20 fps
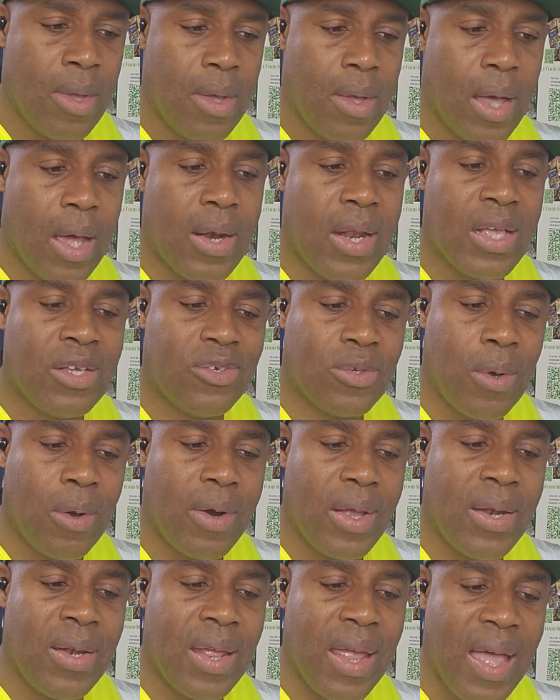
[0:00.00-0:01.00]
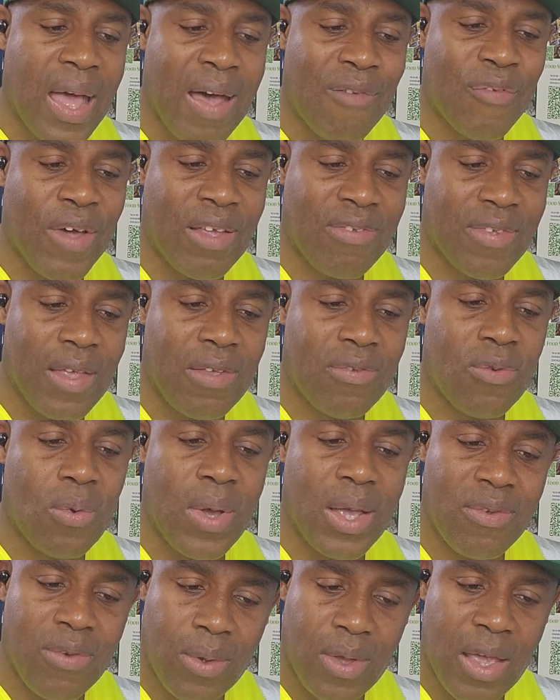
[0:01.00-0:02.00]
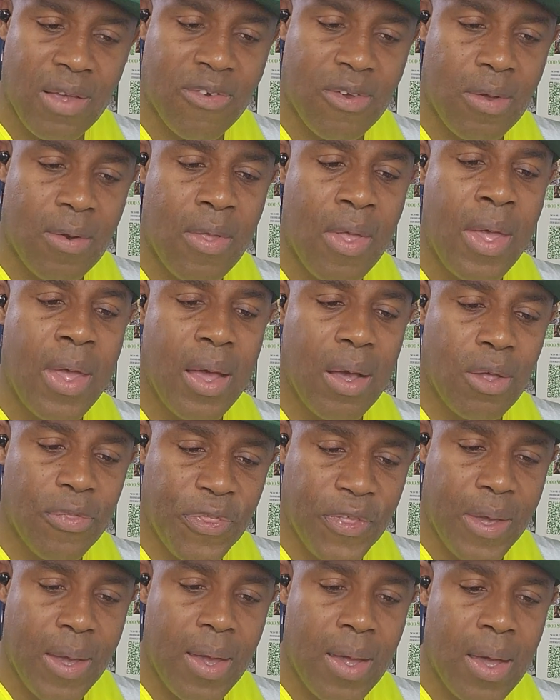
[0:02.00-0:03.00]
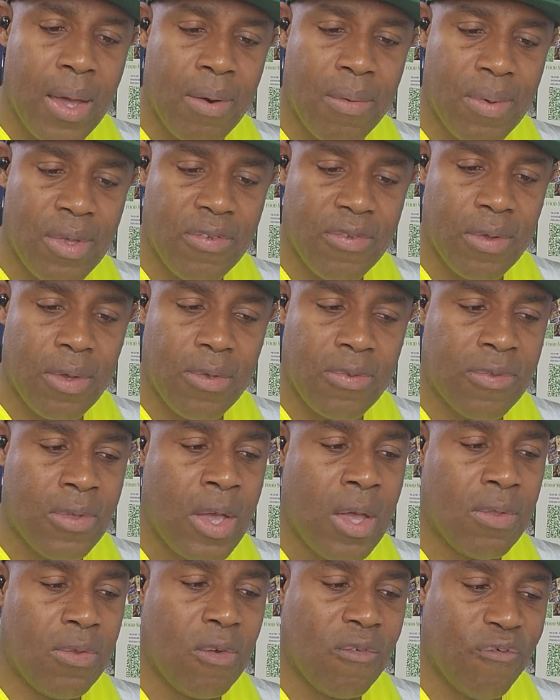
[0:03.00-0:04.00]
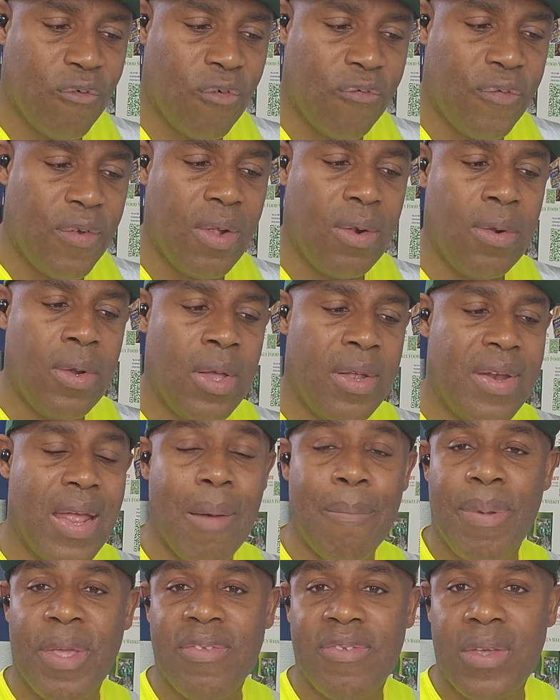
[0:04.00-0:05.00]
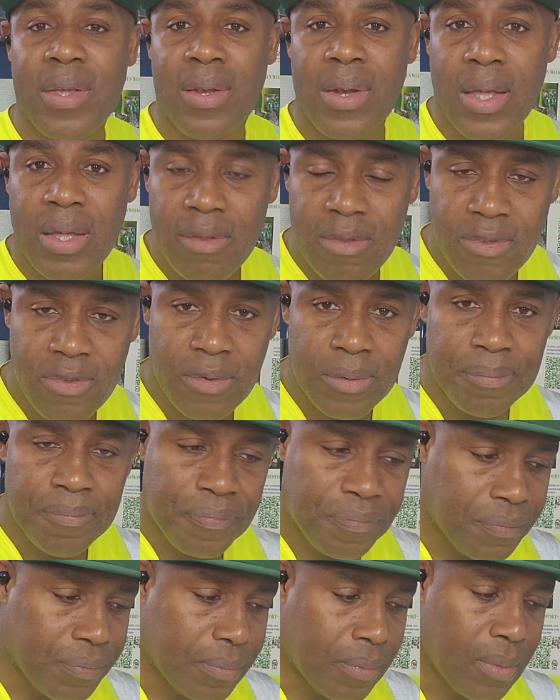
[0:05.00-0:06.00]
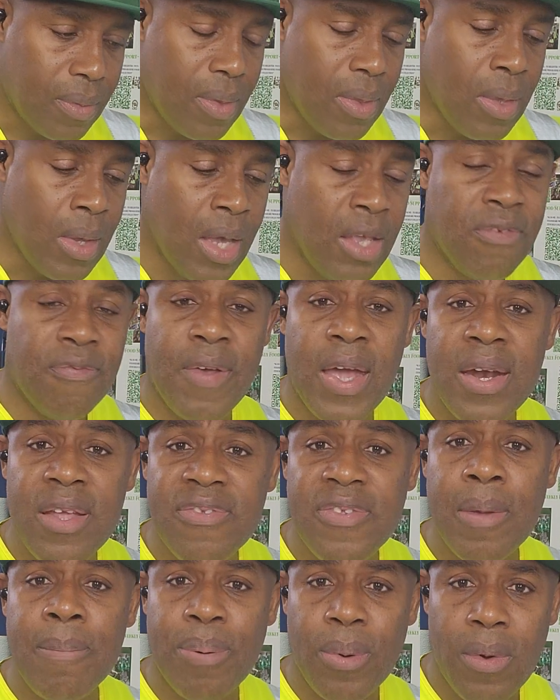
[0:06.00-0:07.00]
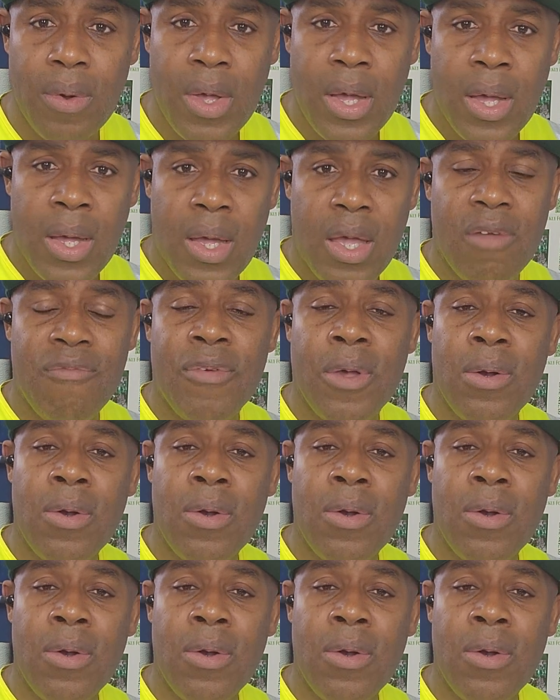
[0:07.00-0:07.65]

and ensuring they have access to education, healthcare, and resources to fulfill their basic needs. It's very simple. If you're